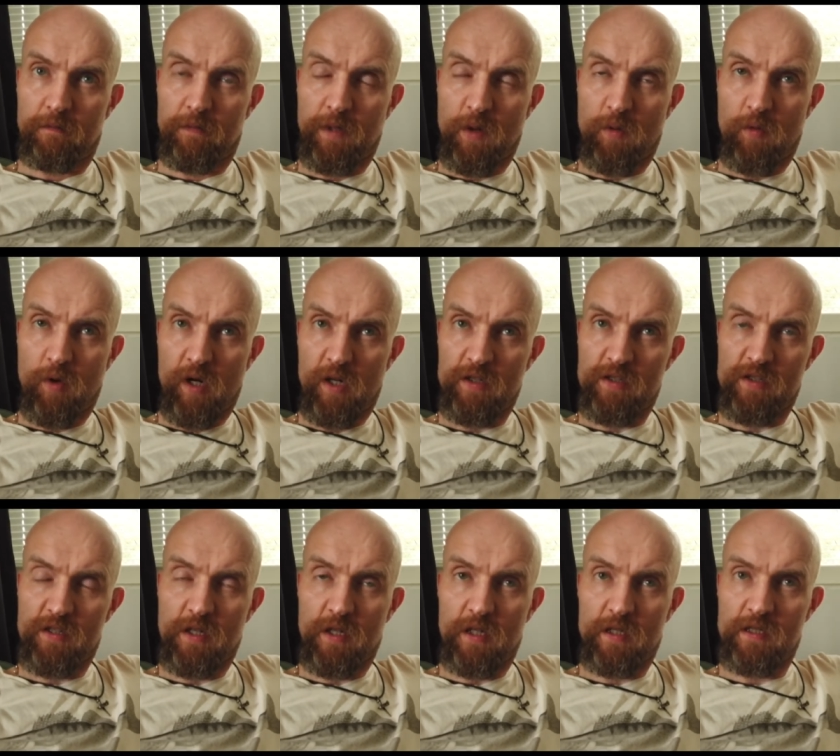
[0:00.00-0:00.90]
my work
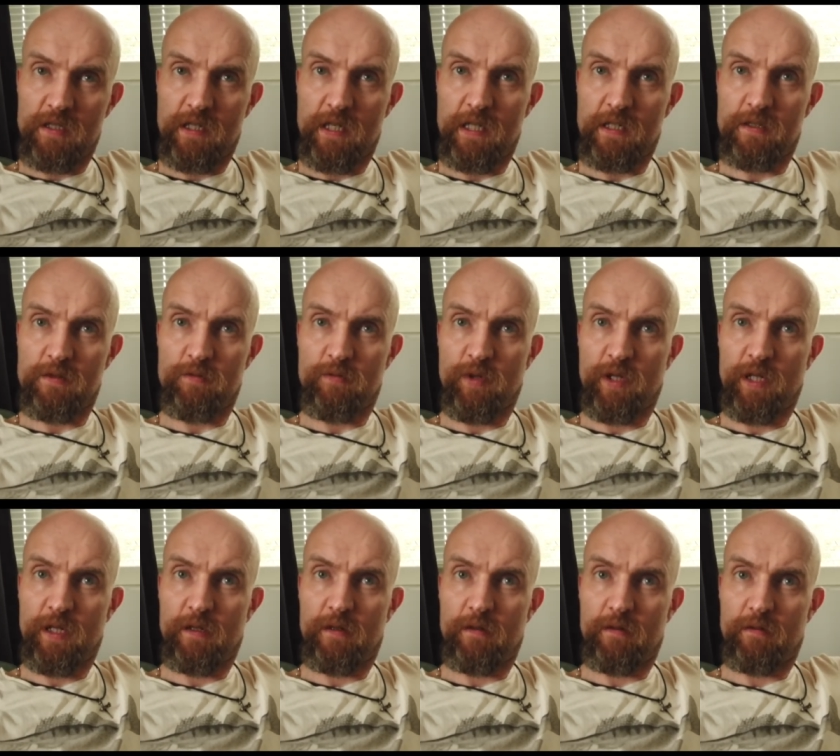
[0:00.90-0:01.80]
starts next
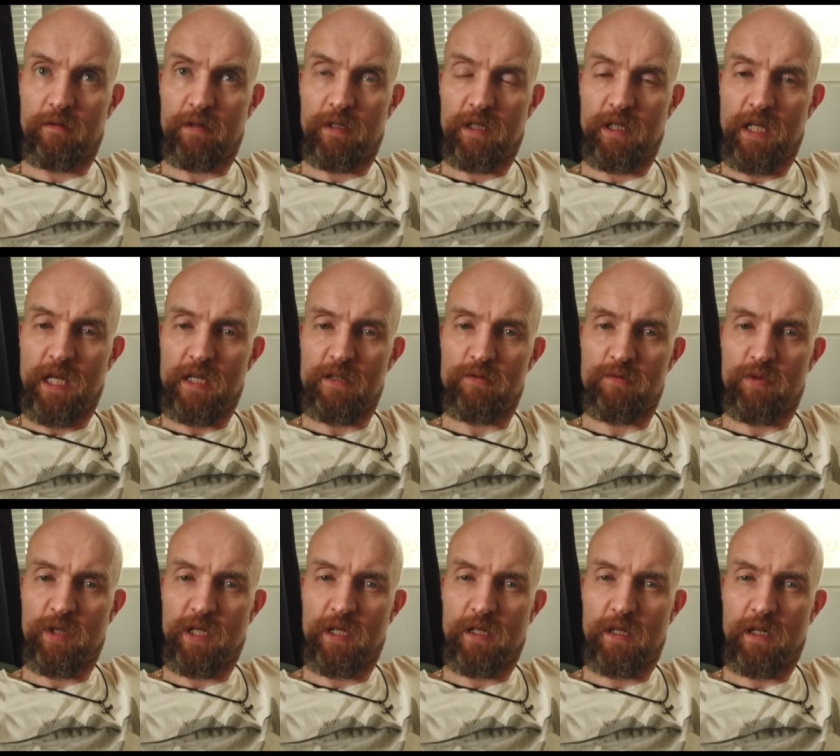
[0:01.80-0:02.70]
week. And next
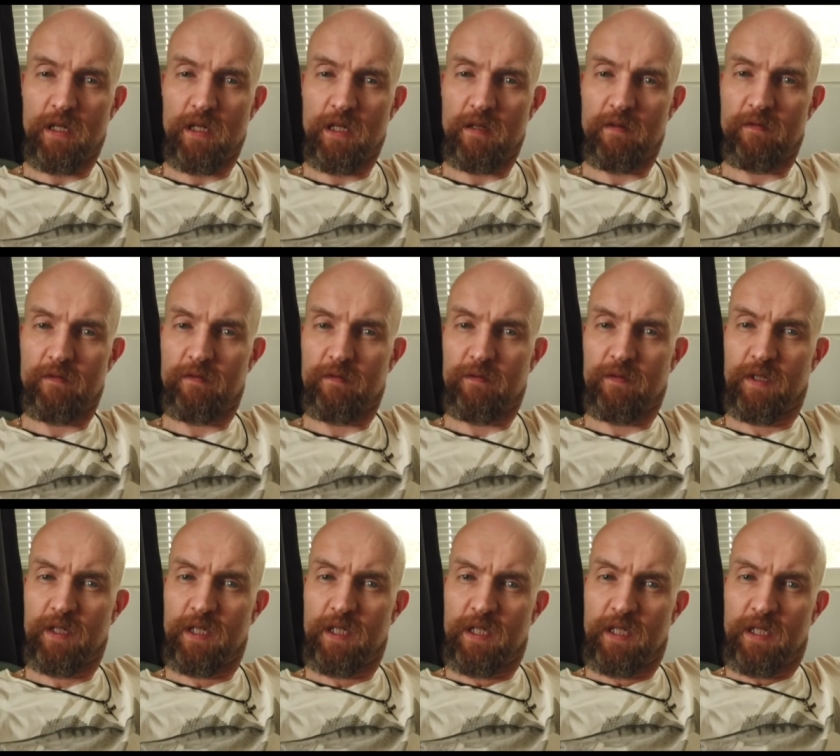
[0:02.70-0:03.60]
week I have
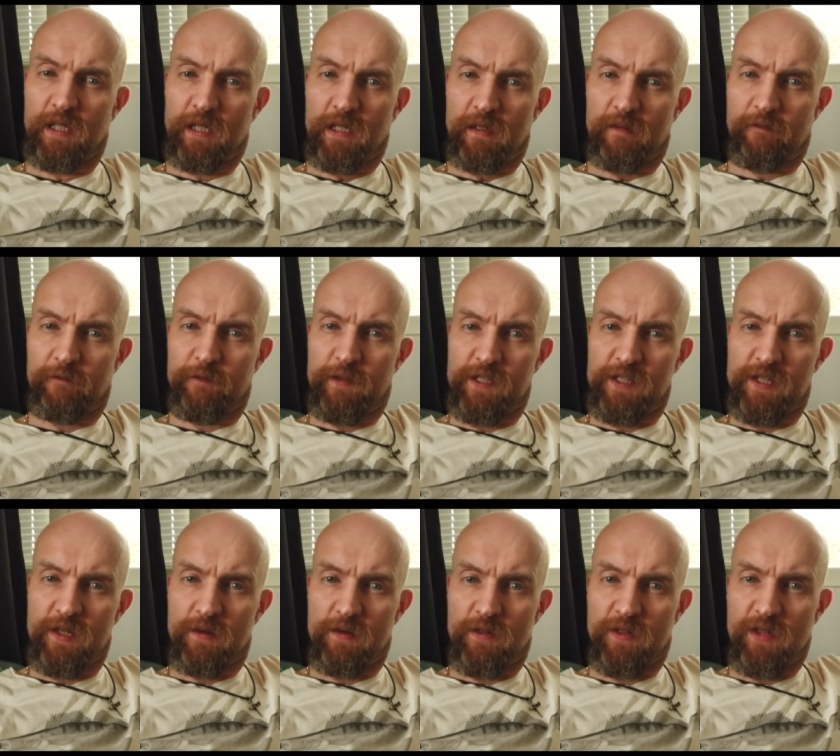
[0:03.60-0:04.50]
a
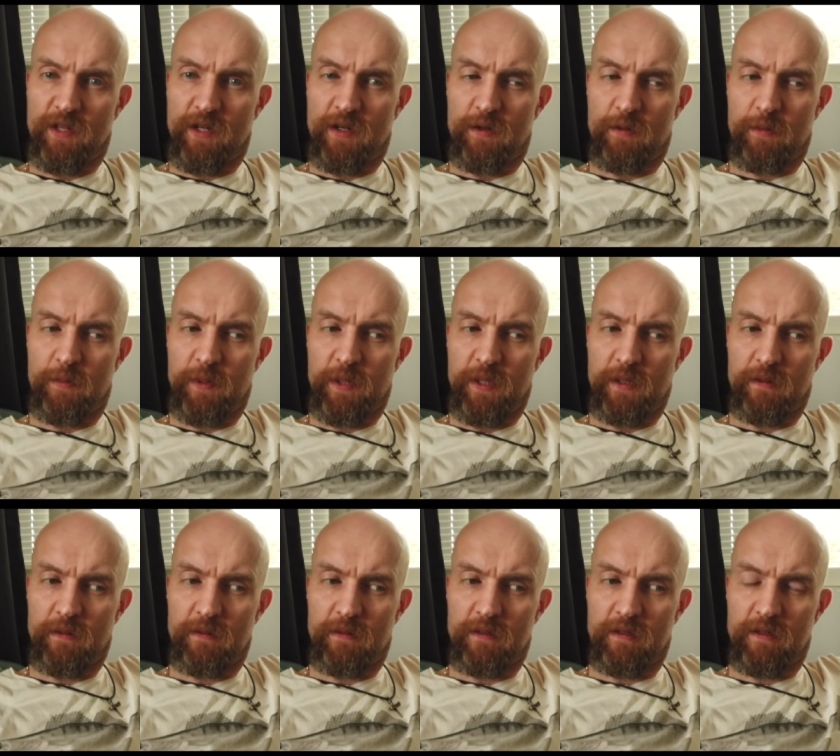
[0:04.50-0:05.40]
physiotherapy,
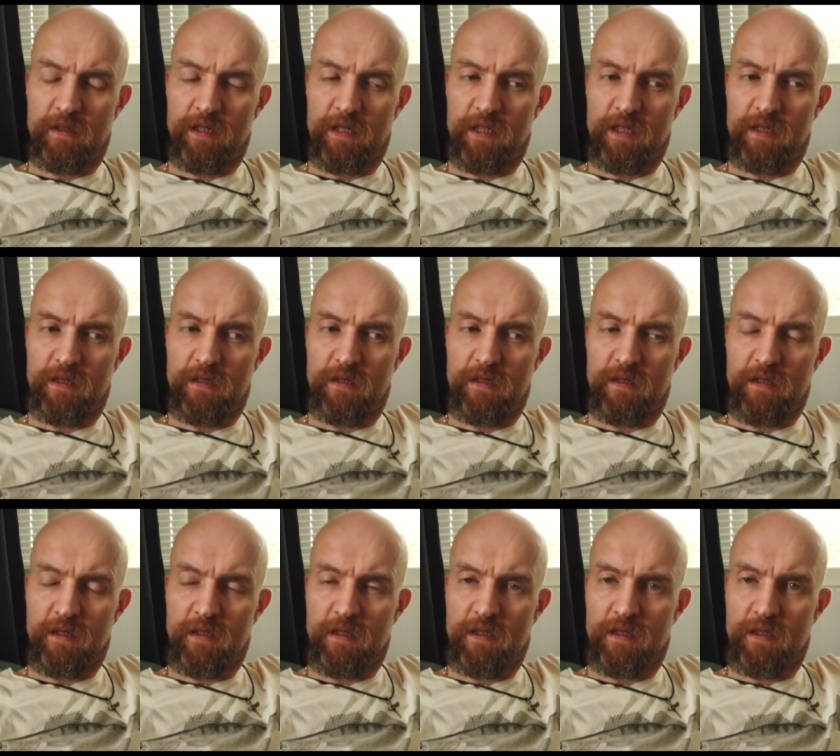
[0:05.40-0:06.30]
and then
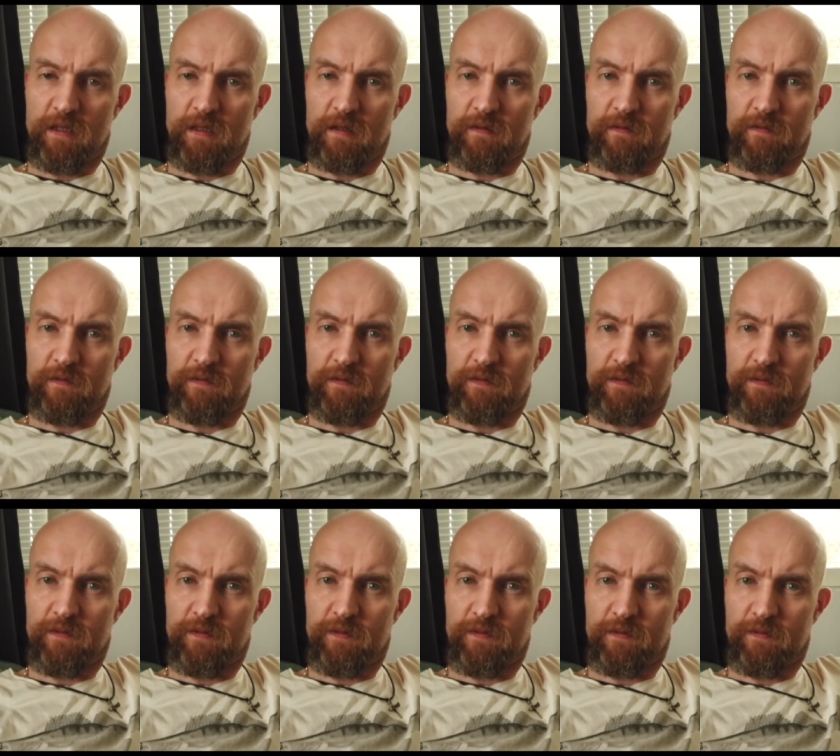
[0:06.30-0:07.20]
I have
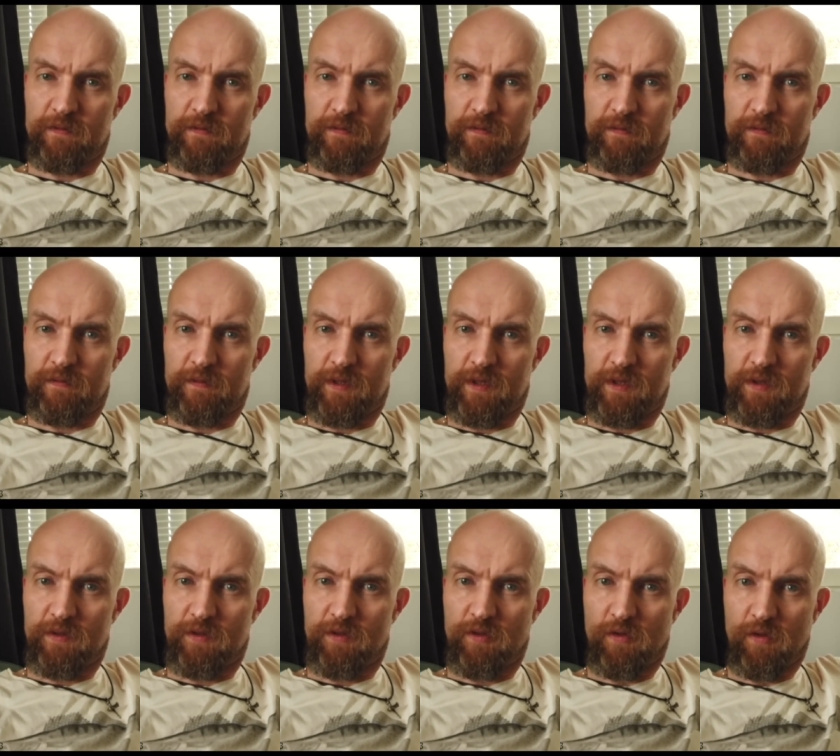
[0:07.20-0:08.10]
a
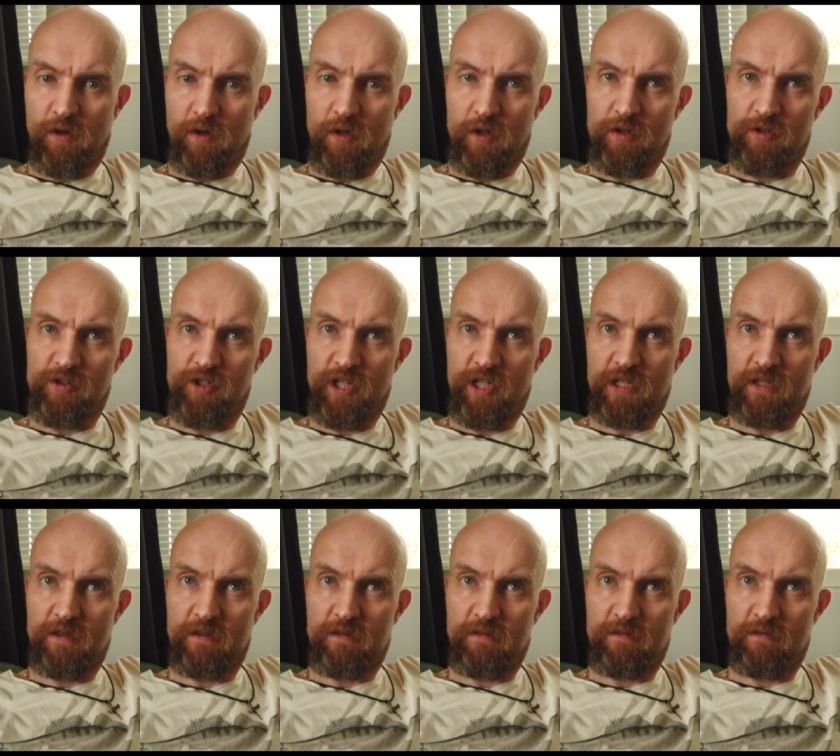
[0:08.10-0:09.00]
neurologic
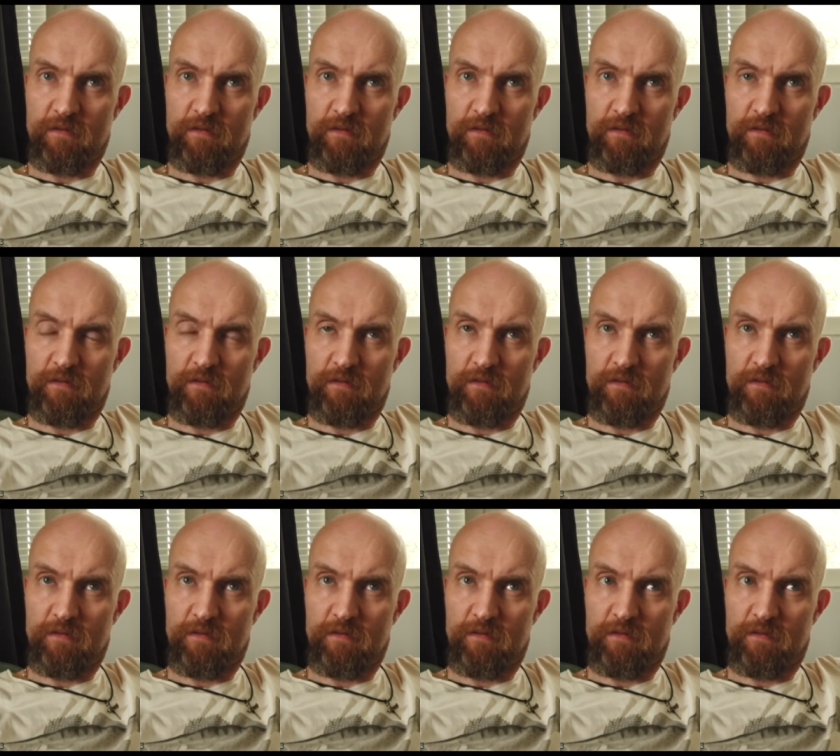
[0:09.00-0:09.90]

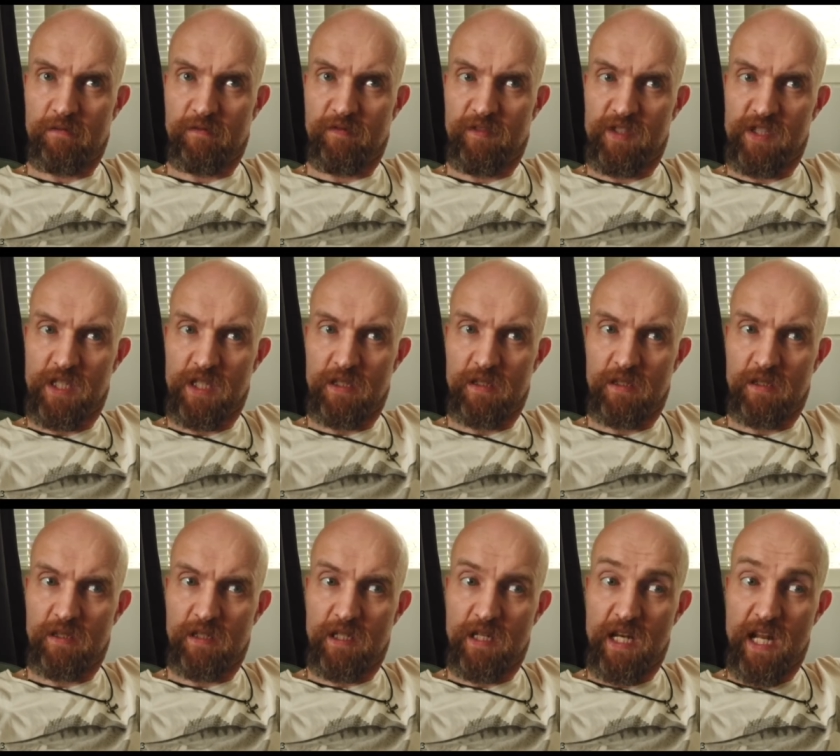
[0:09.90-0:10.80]
visit
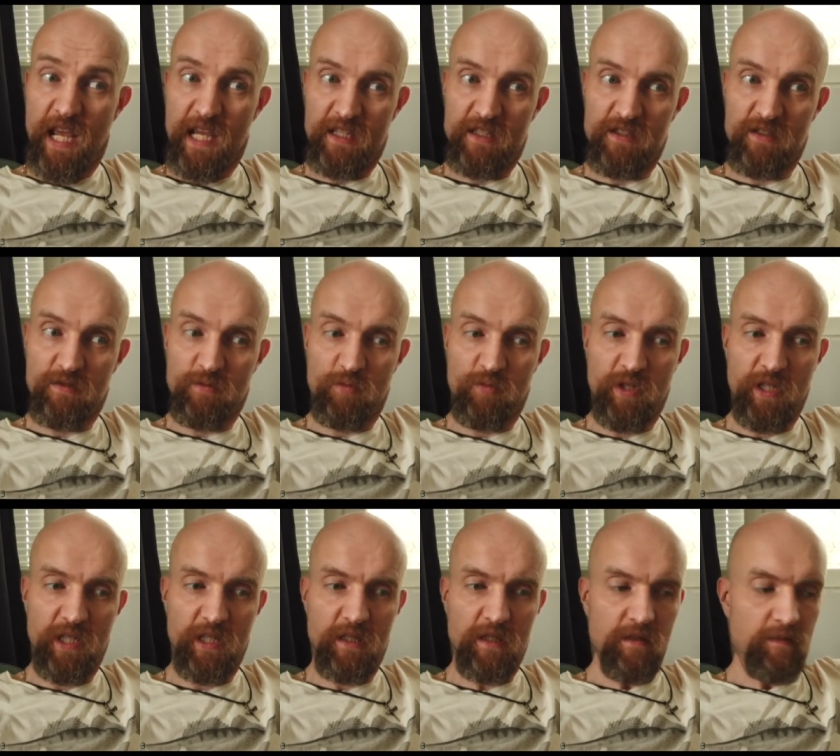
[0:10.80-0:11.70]
the next
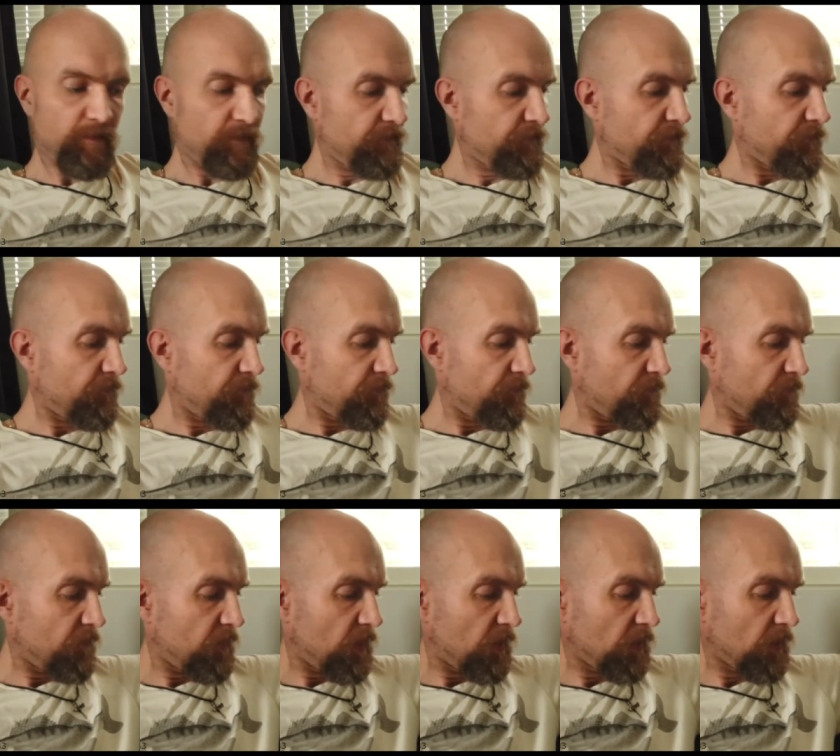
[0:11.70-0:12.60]
week.
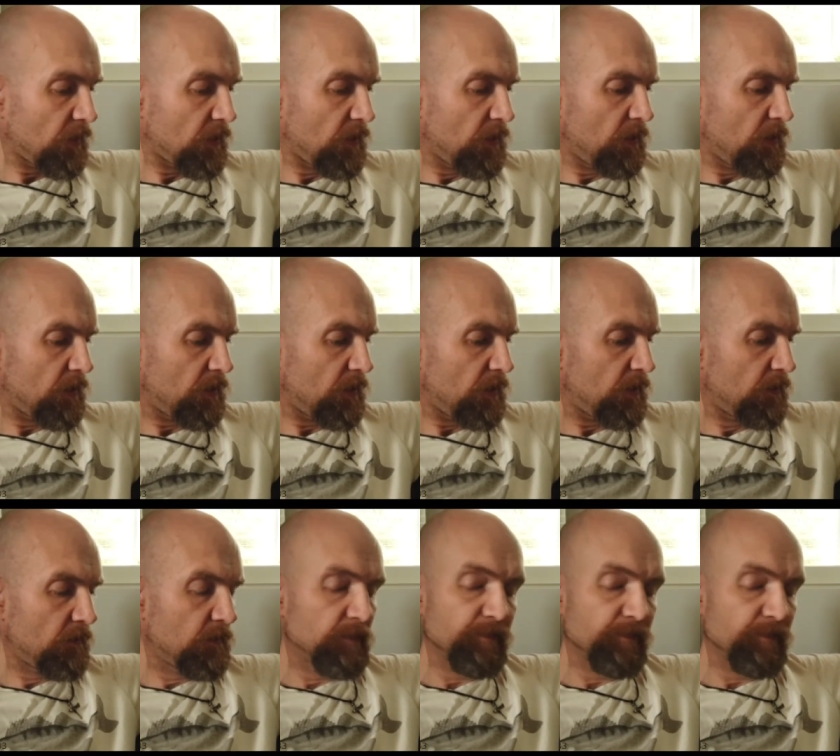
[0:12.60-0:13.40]
And uh,